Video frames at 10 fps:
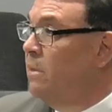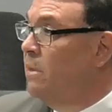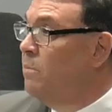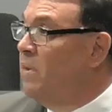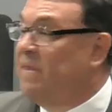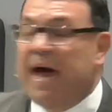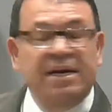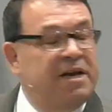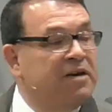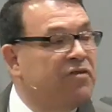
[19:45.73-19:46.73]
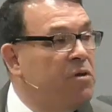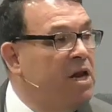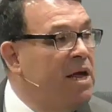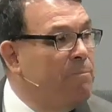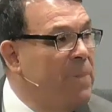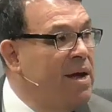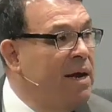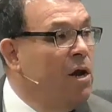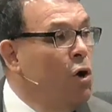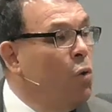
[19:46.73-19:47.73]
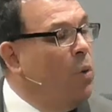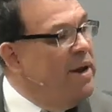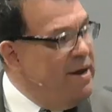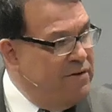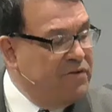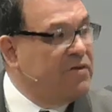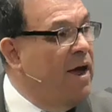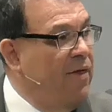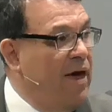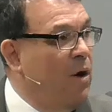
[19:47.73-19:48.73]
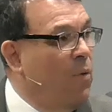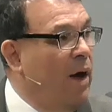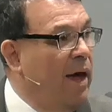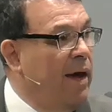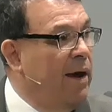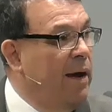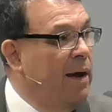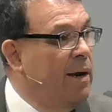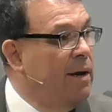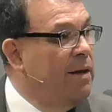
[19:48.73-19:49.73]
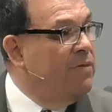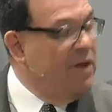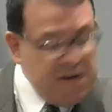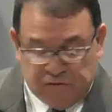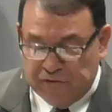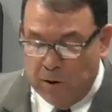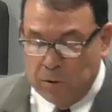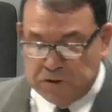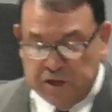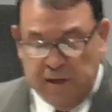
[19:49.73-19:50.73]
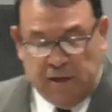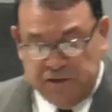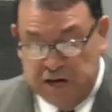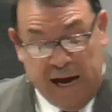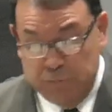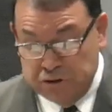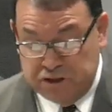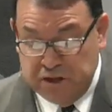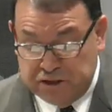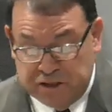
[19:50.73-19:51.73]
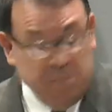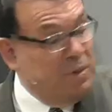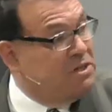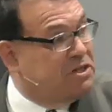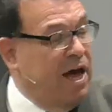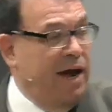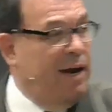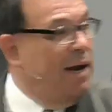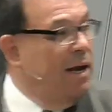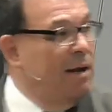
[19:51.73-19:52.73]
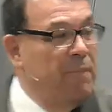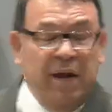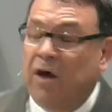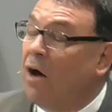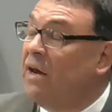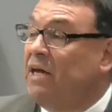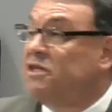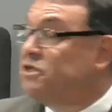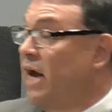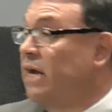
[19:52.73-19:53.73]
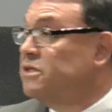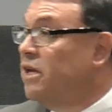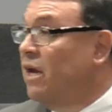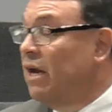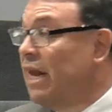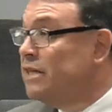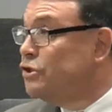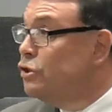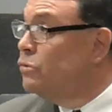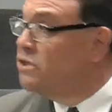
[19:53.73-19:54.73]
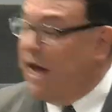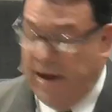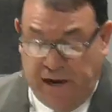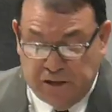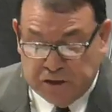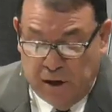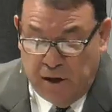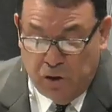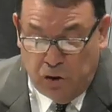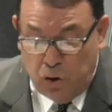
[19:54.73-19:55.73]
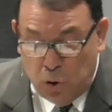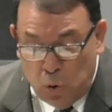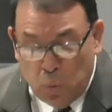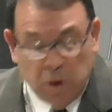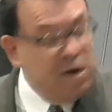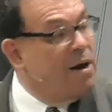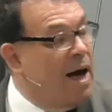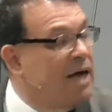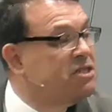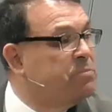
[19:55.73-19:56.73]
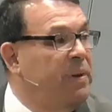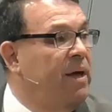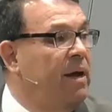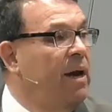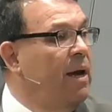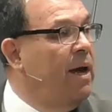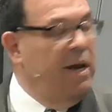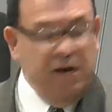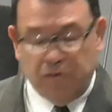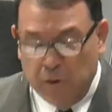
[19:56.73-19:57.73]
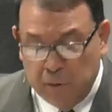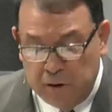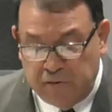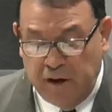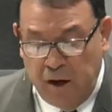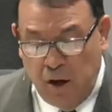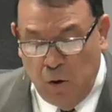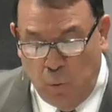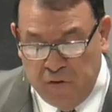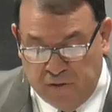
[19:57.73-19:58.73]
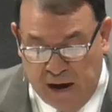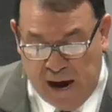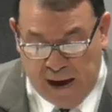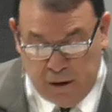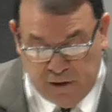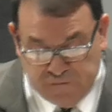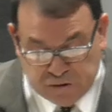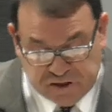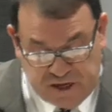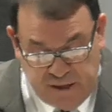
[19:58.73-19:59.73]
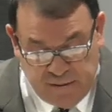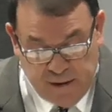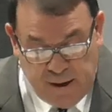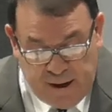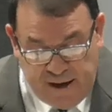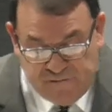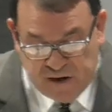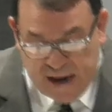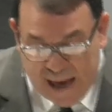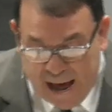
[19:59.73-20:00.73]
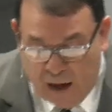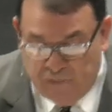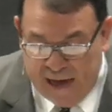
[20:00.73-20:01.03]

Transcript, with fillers: but that doesn't need, mean we need to stay that way. These folks, John was just simply saying, man, y'all need to change. And unless you change, you will not spend an eternity with God. Look at verse 10. Even now, the